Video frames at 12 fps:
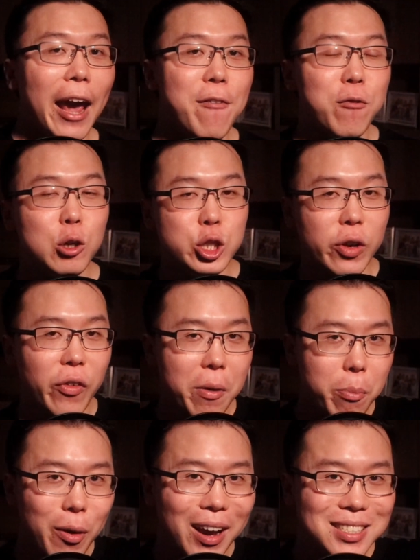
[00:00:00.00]
and for
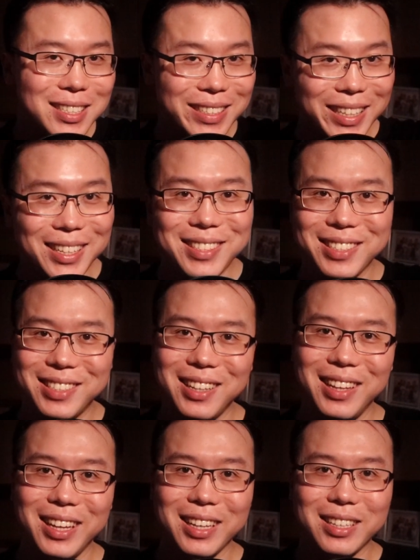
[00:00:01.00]
Generate Press, this is the
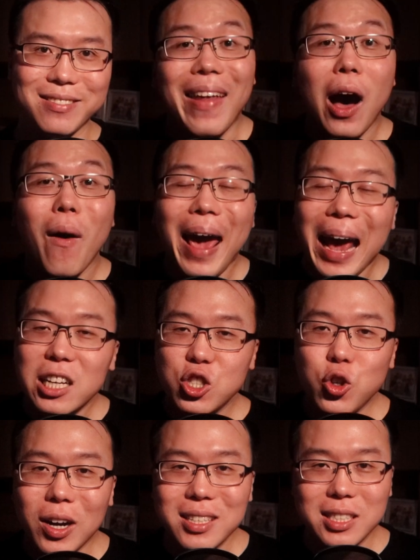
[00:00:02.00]
link. Now
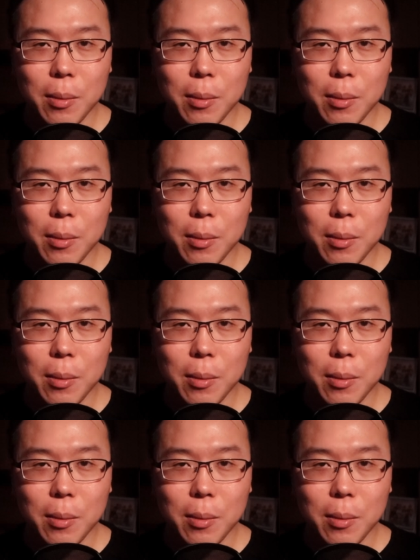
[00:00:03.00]
Astra